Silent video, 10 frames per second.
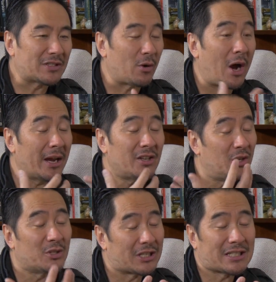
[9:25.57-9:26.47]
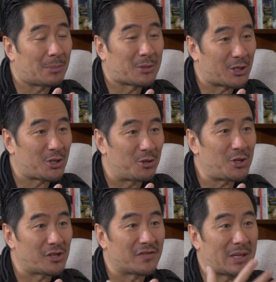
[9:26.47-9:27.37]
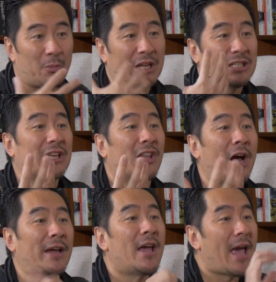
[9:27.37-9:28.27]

So I used a substitution of someone I didn't like,